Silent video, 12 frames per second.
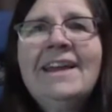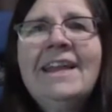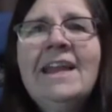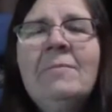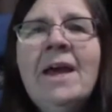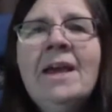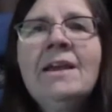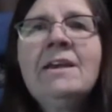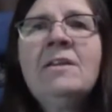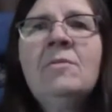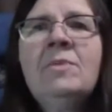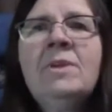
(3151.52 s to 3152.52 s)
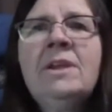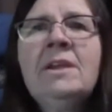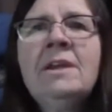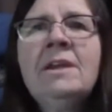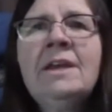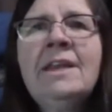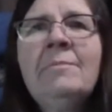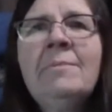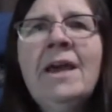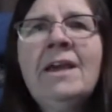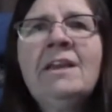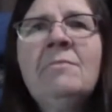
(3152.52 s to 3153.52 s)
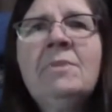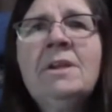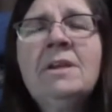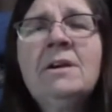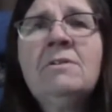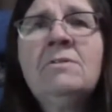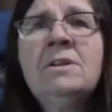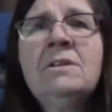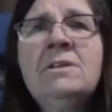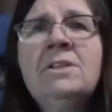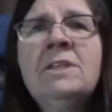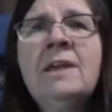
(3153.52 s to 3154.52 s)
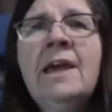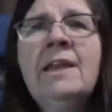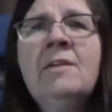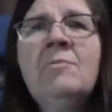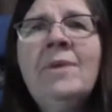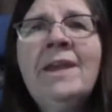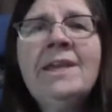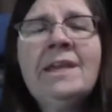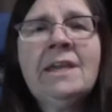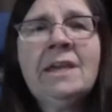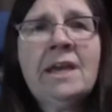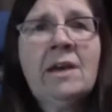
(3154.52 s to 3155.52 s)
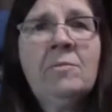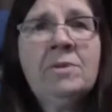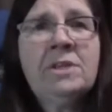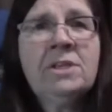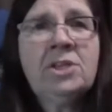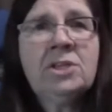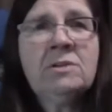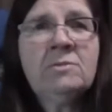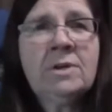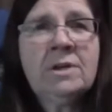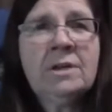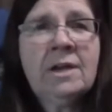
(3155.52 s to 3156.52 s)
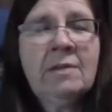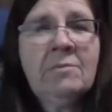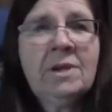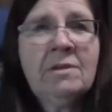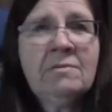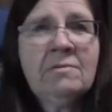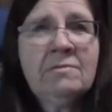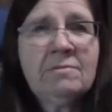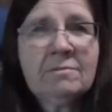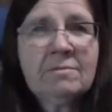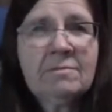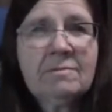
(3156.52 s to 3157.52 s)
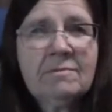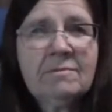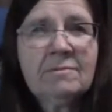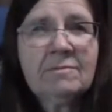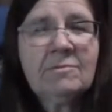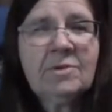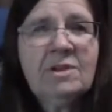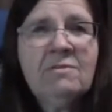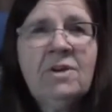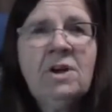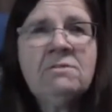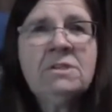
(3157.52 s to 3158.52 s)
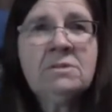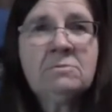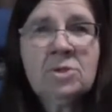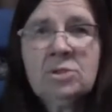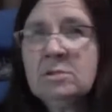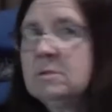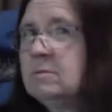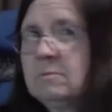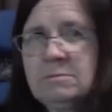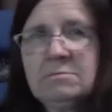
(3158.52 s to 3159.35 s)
And I'm not going to be going to any baking competition where I might be involved in a murder.